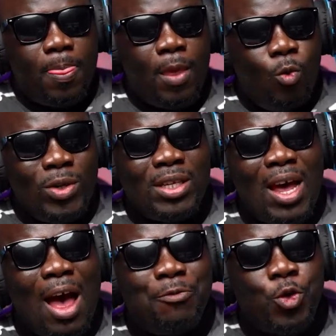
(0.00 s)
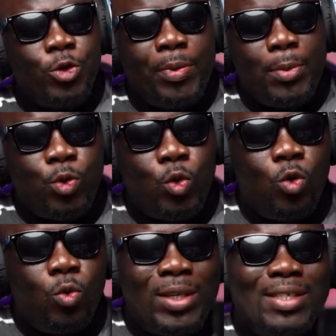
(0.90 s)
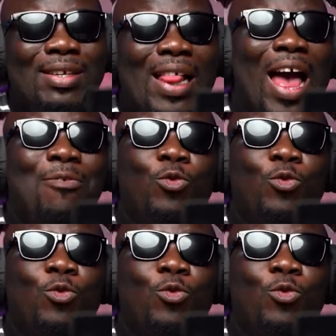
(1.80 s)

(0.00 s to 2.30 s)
we still have good people. We still have